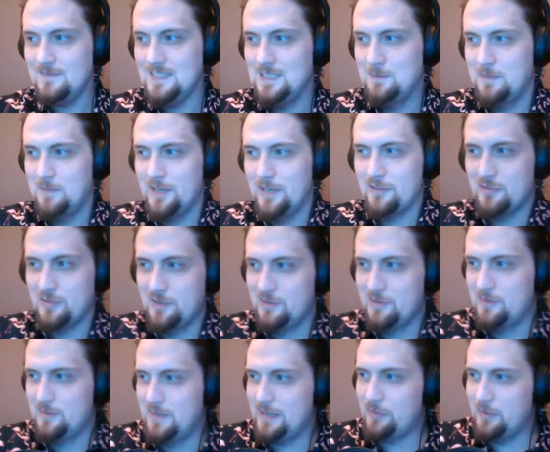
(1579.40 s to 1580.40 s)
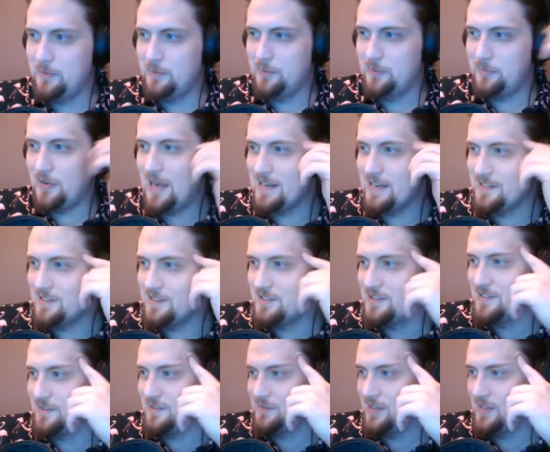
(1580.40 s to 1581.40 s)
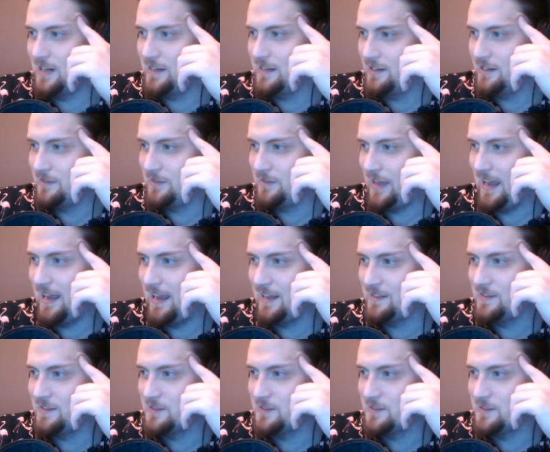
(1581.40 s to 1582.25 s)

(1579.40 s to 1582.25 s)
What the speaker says: Big Drew, my grooming practices have gotten out of hand.